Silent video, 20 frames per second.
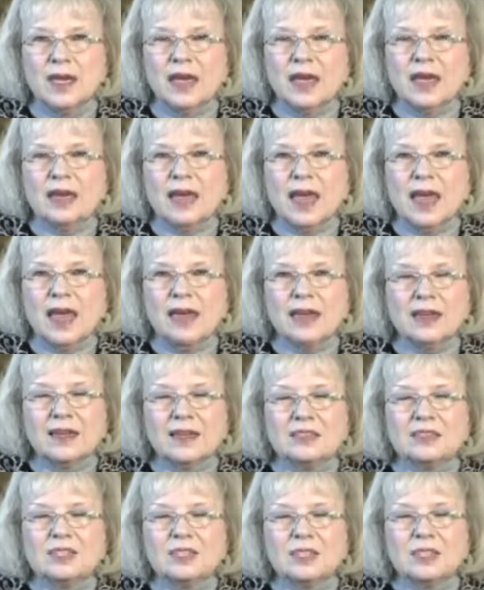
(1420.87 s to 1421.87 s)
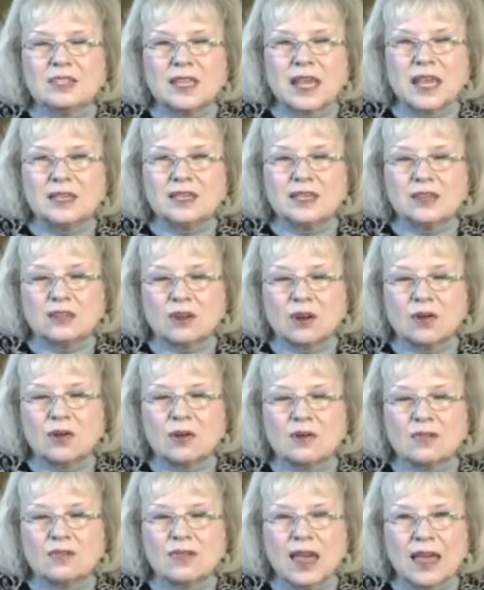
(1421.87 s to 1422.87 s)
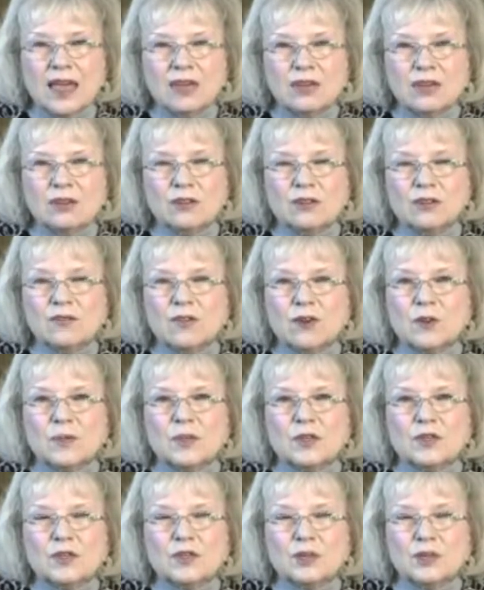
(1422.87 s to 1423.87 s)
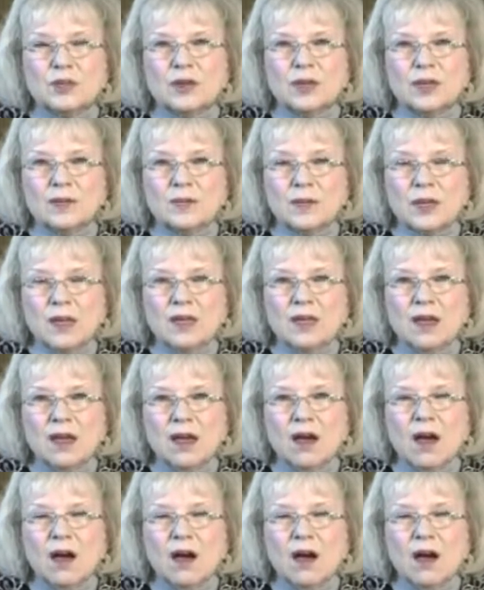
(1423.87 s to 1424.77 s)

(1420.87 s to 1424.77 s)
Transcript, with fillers: and, and just say to the Lord, Thank you for maturing me